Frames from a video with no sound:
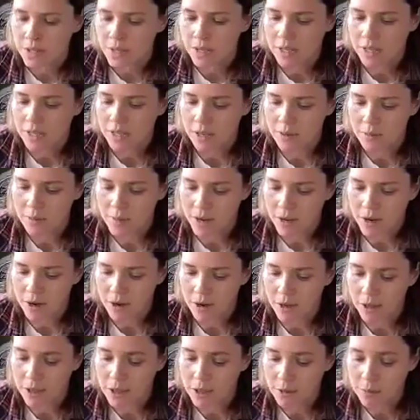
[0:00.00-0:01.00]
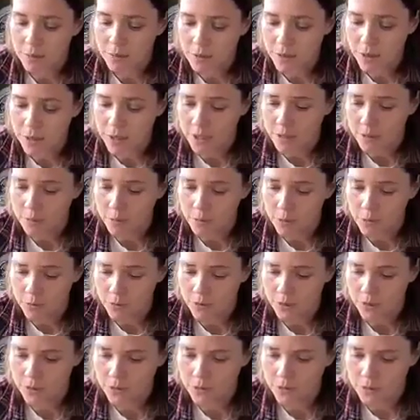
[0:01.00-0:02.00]
thinking about our experience
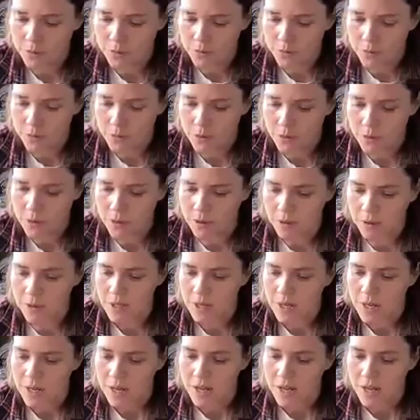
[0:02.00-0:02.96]
moving through the world